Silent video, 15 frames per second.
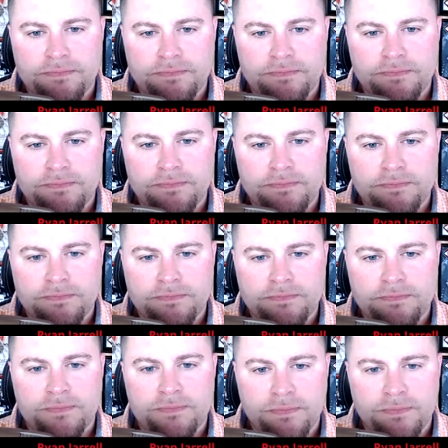
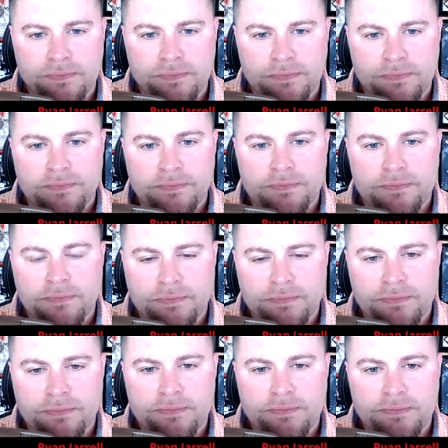
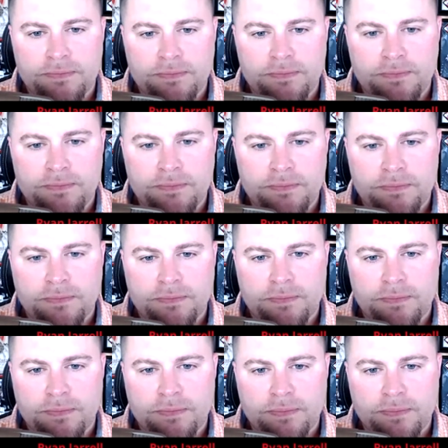
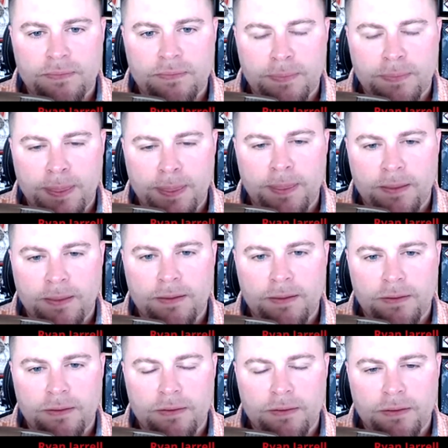
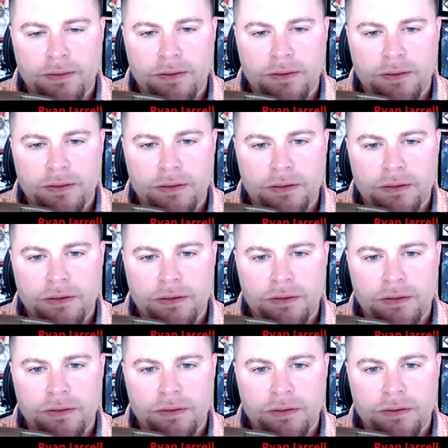
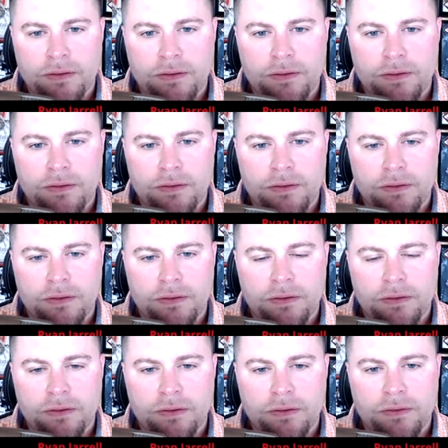
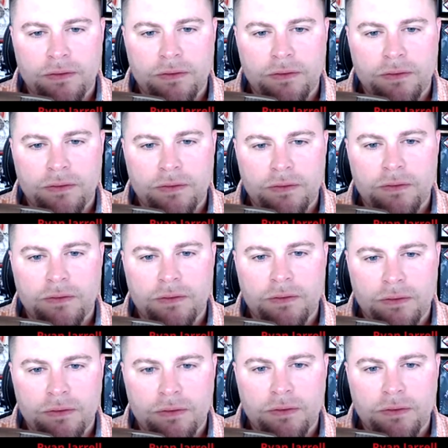
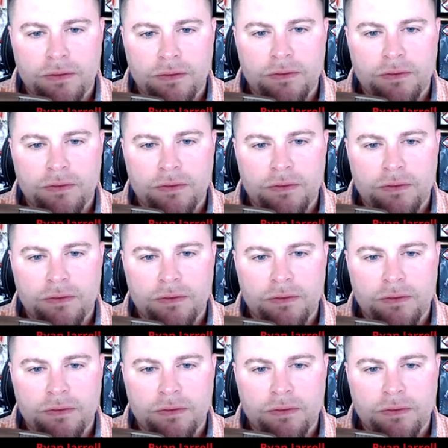The person shown says nothing.